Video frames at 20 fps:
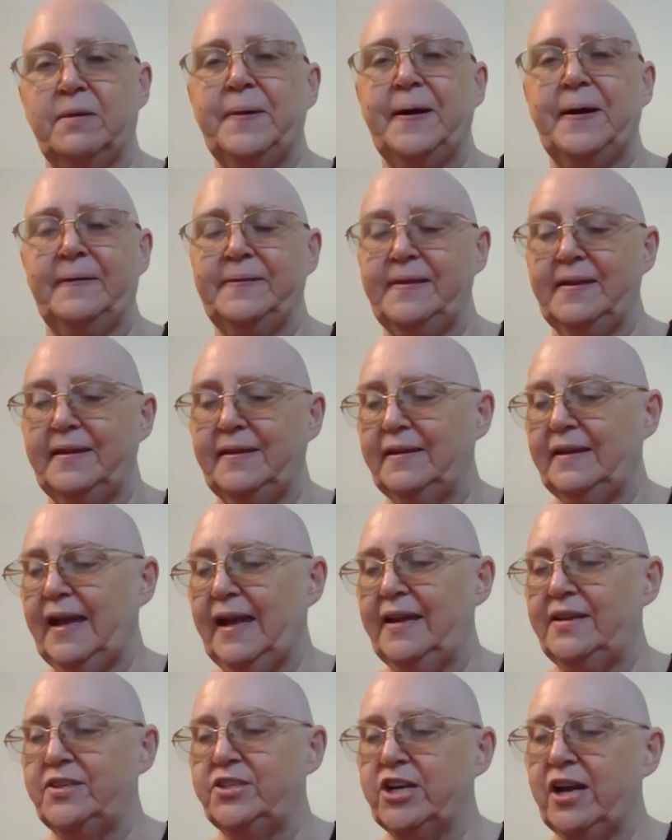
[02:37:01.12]
about the
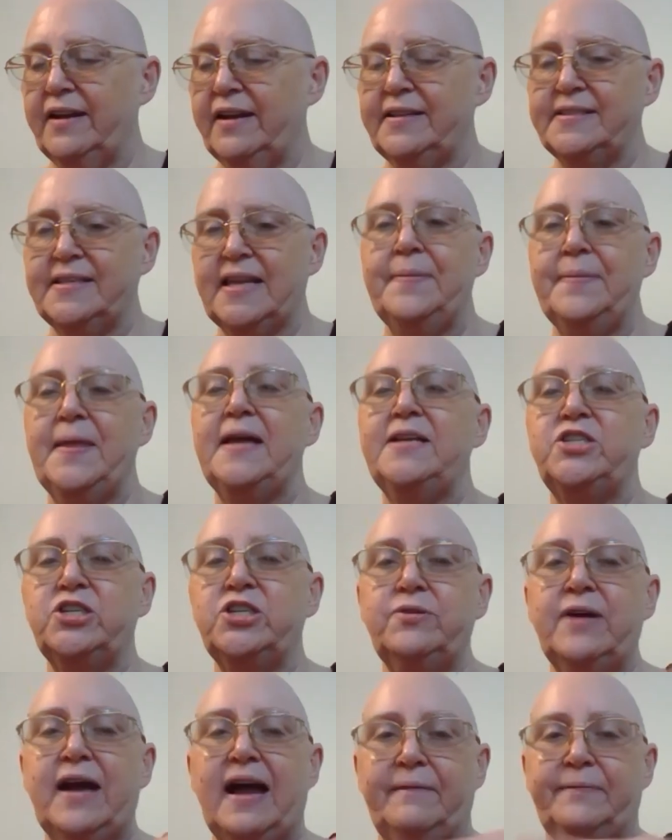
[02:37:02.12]
eight jhanas. And they
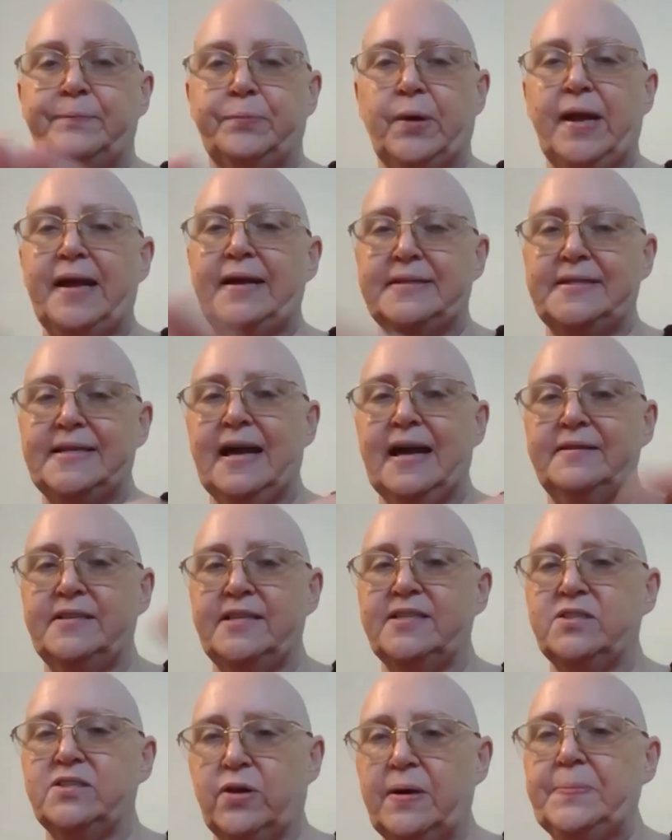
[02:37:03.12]
do have breakdown
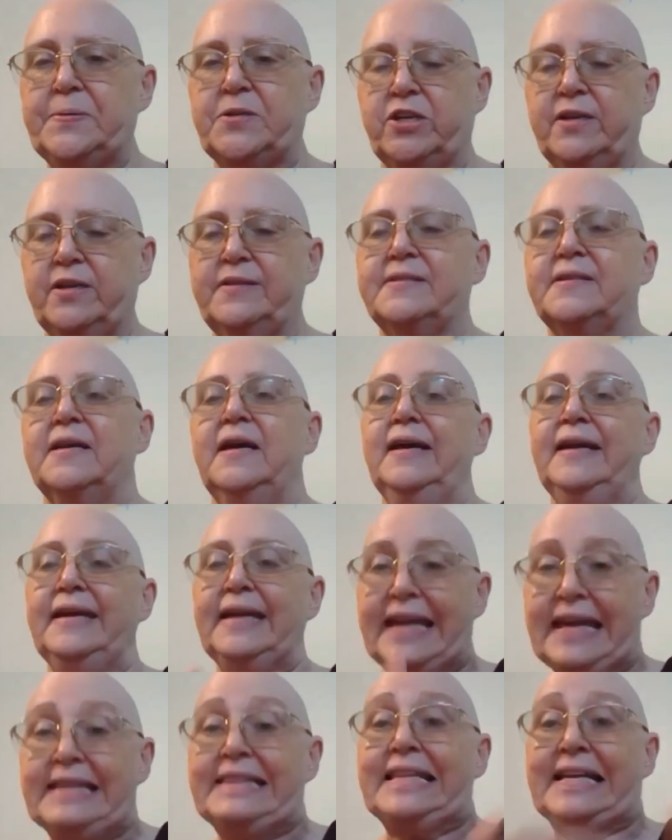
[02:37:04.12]
descriptions
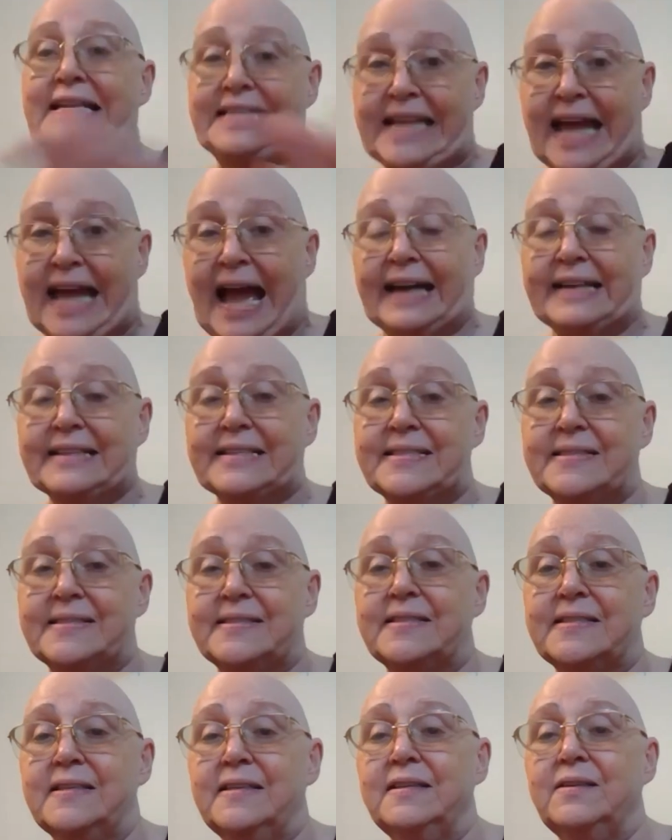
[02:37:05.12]
in the
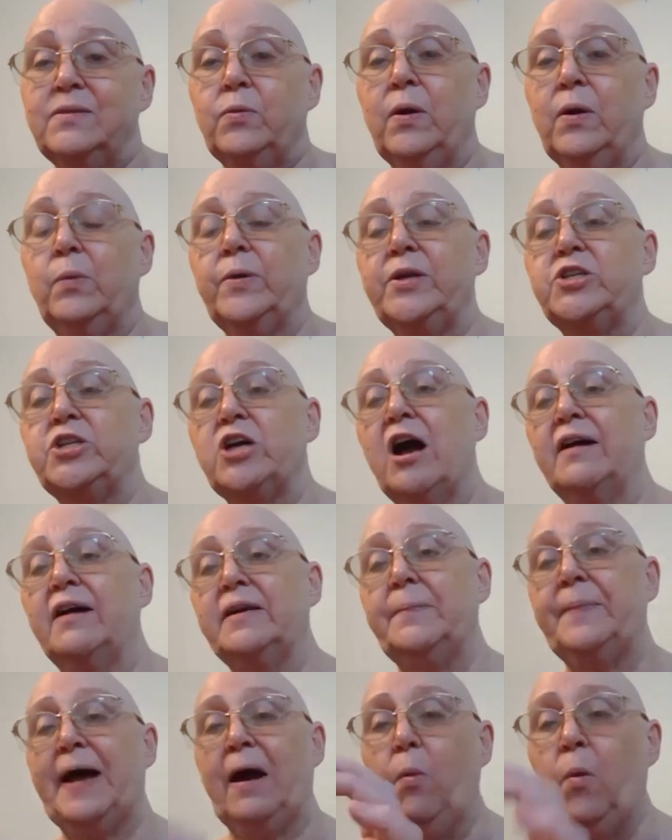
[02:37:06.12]
texts. When we talk
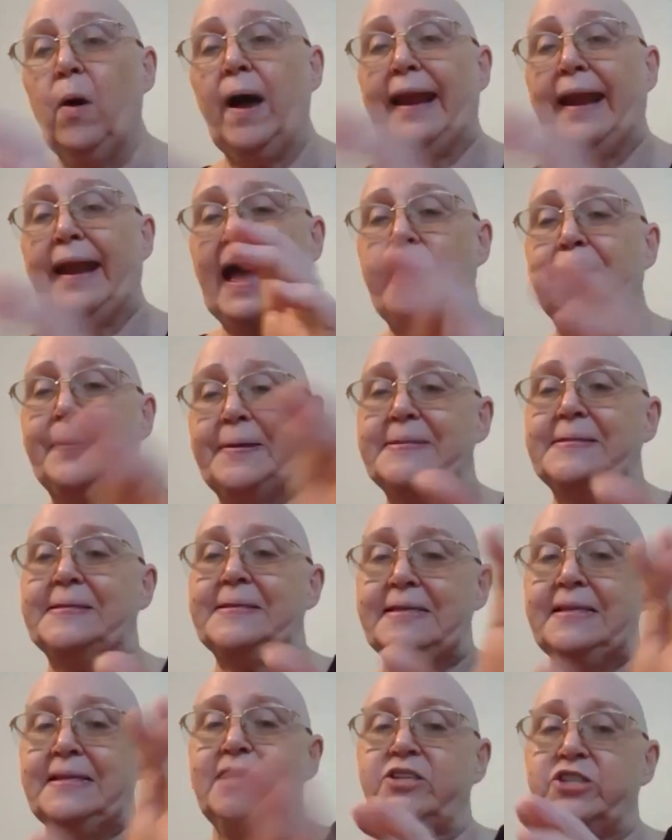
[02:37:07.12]
about what happens
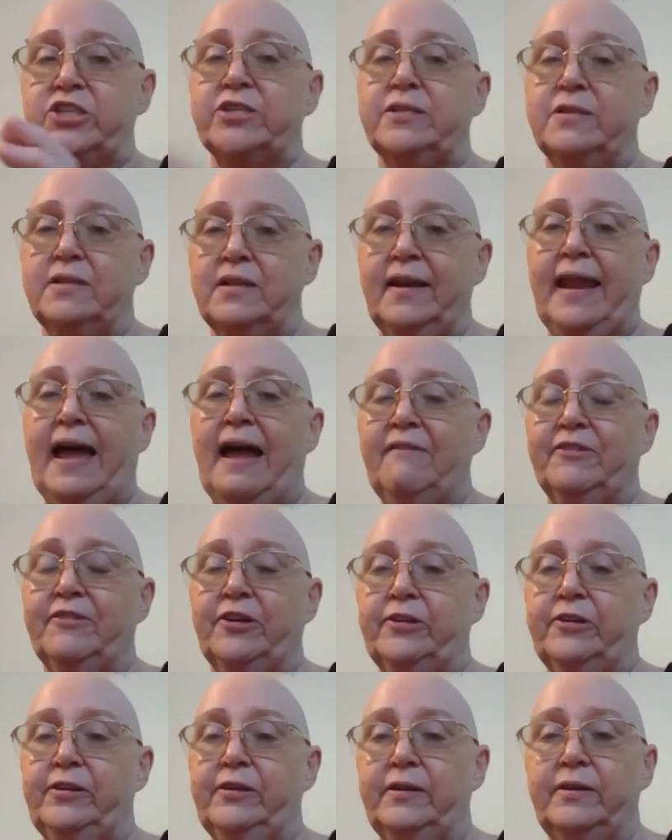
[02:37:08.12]
in each
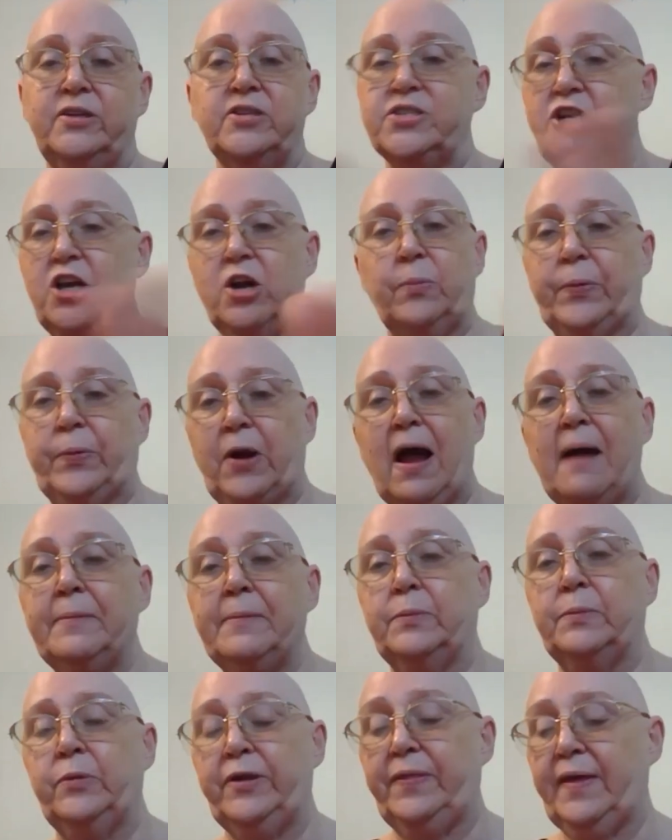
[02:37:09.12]
level, there's no
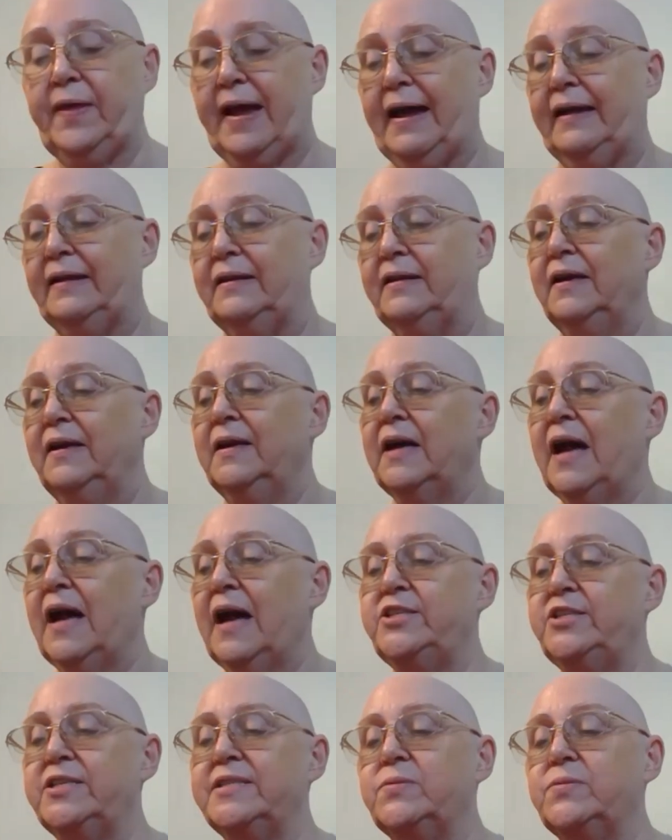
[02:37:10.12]
problem with that.
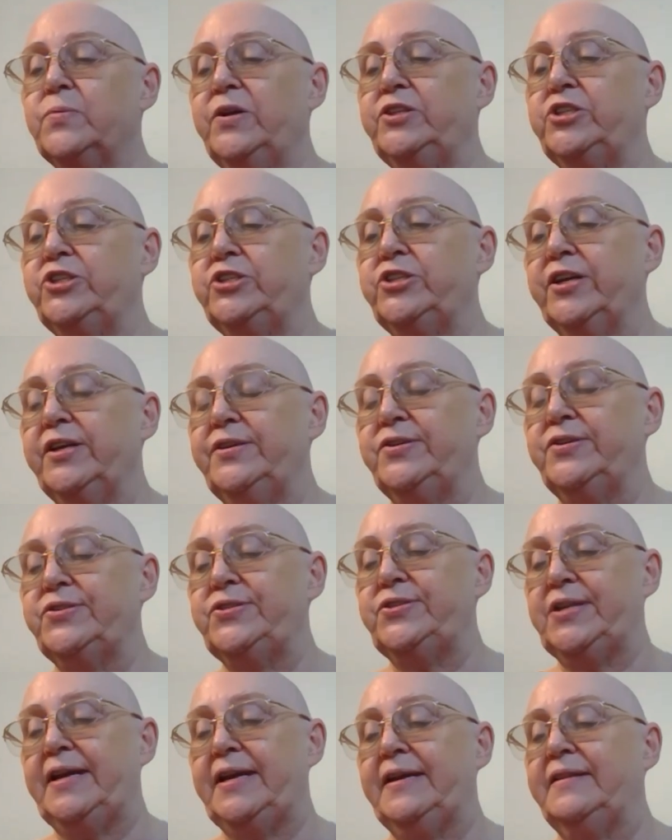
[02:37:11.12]
I just want you to
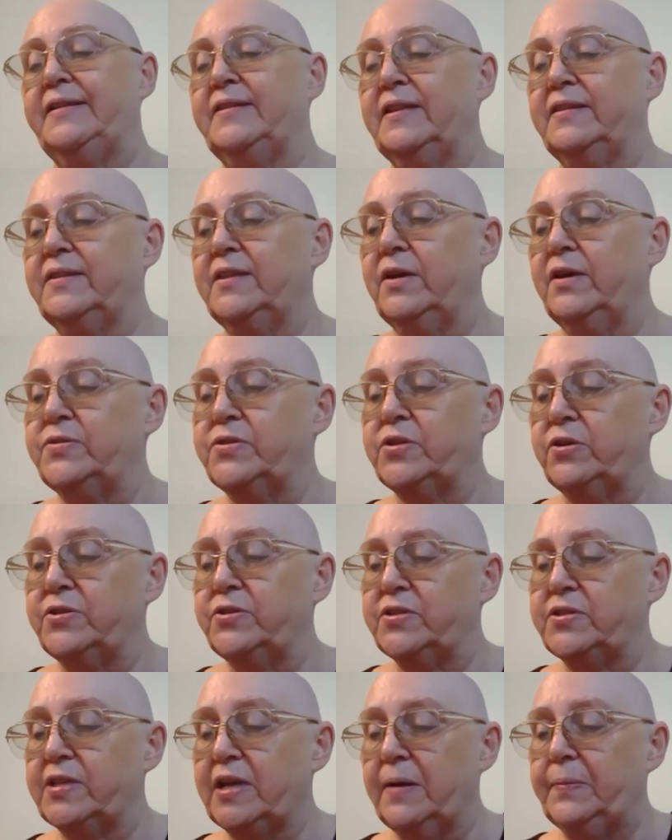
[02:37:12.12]
understand that those are
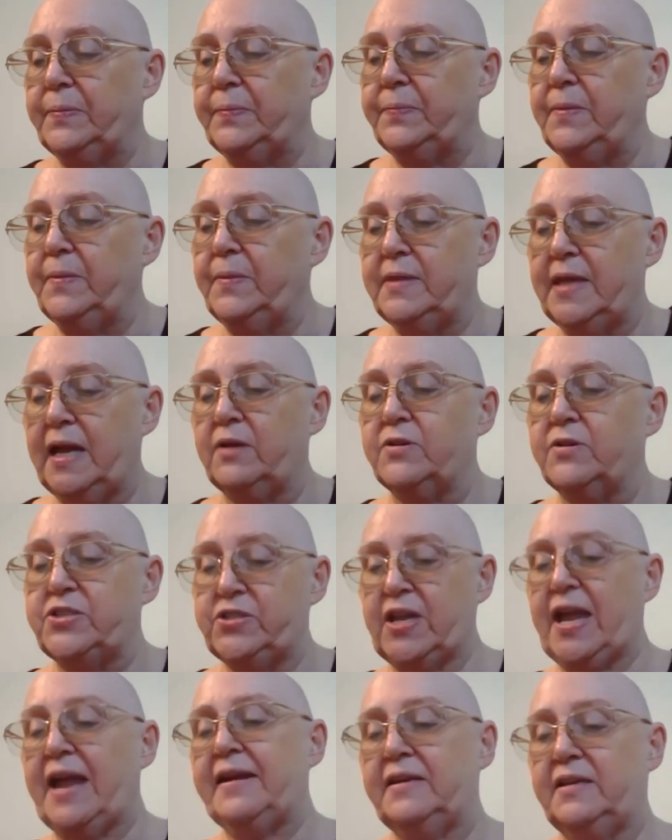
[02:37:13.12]
sub, they're
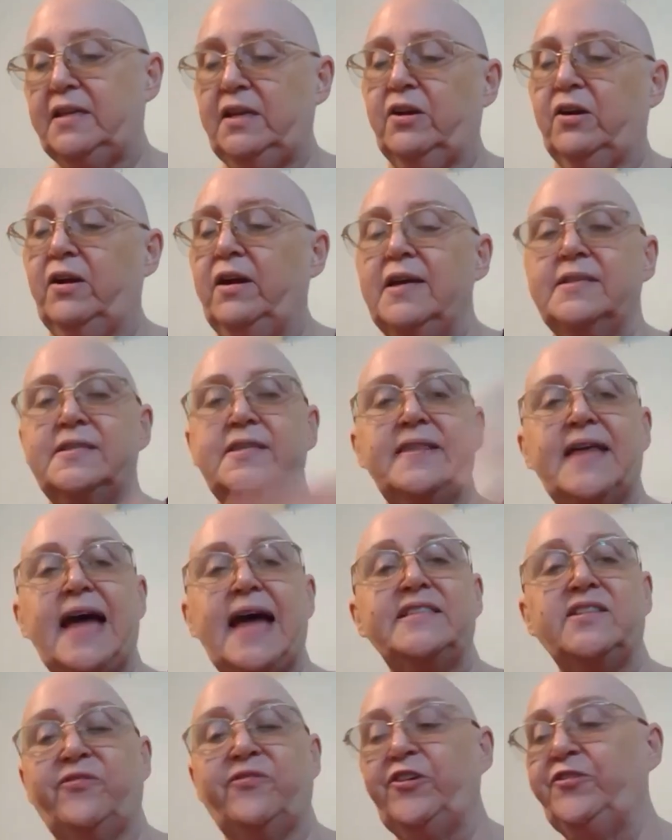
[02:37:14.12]
saying here. So
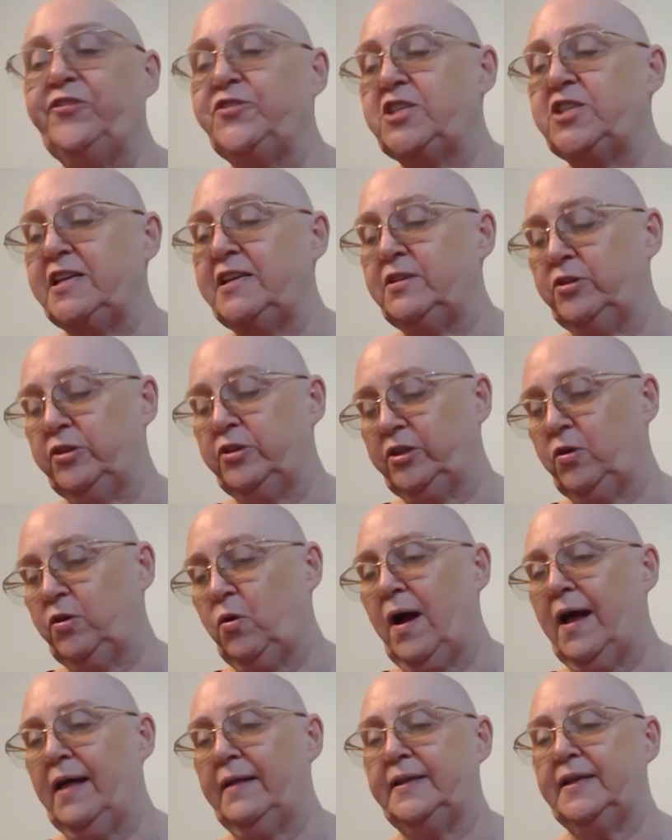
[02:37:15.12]
that's fifteen good
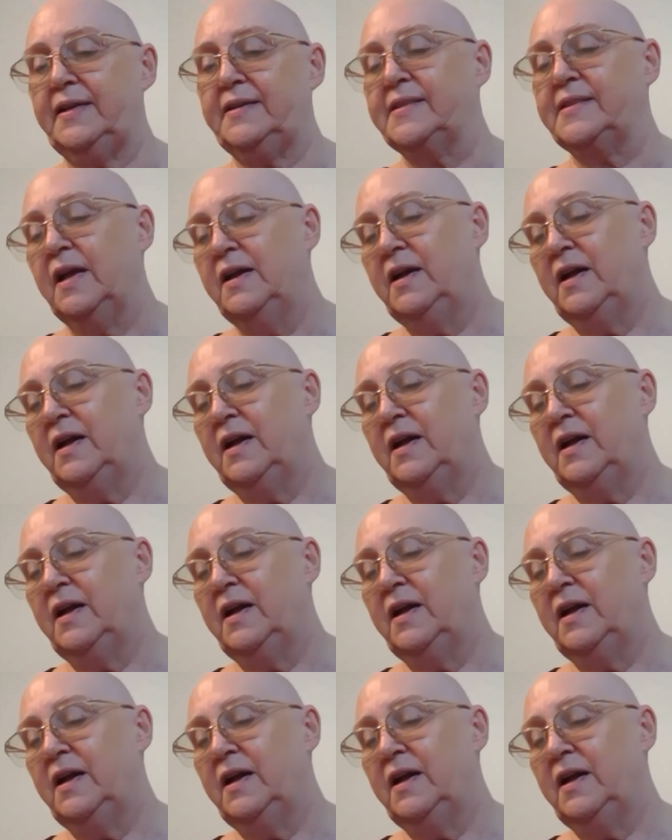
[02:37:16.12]
qualities.